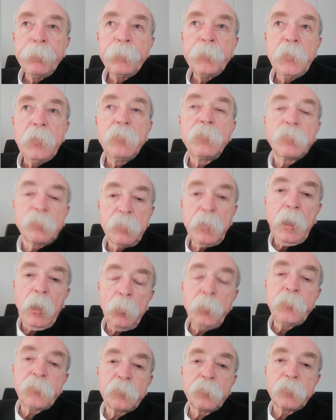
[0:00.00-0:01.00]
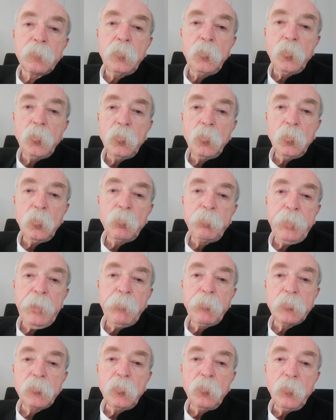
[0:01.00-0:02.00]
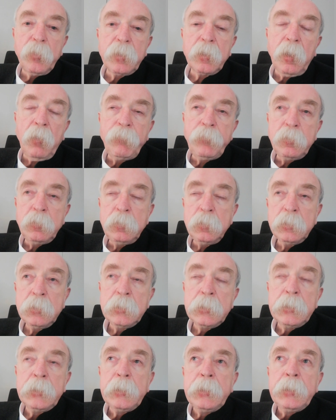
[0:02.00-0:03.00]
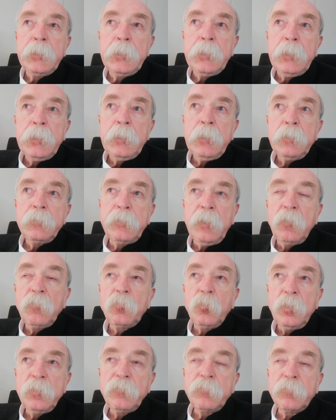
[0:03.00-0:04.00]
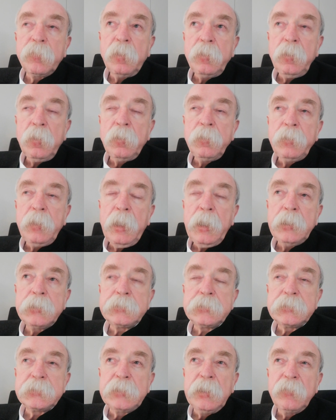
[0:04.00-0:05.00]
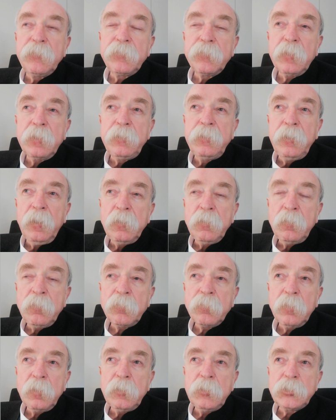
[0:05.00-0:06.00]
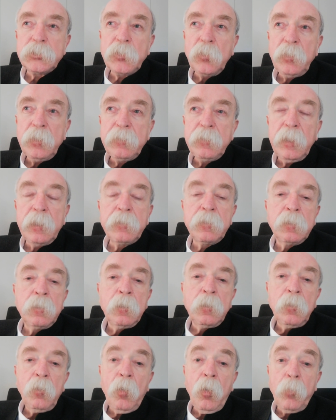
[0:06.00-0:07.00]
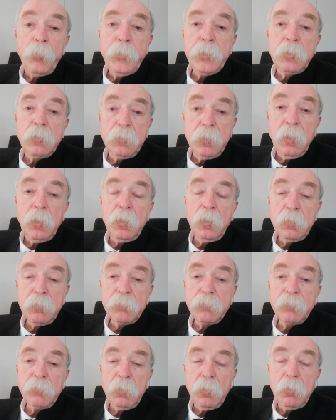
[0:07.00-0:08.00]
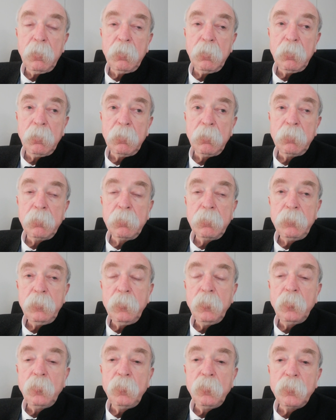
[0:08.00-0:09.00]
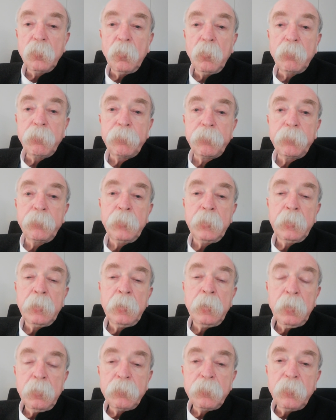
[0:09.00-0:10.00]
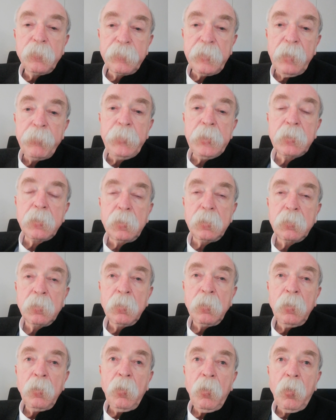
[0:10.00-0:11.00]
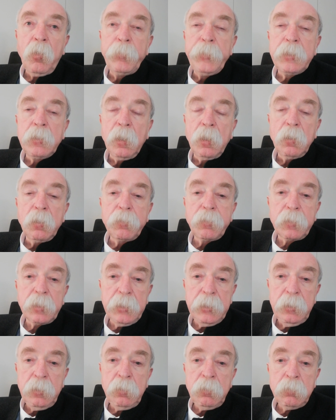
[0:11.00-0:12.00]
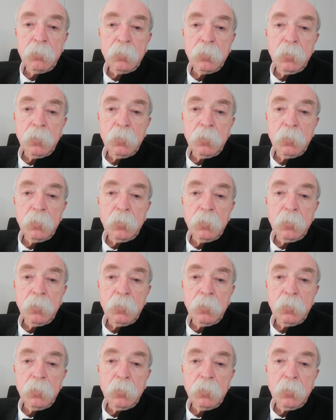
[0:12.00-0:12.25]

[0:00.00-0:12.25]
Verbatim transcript: This helps to people to recover. There's one study on that. There's another study showing that omega, the uh, use of systemic omega three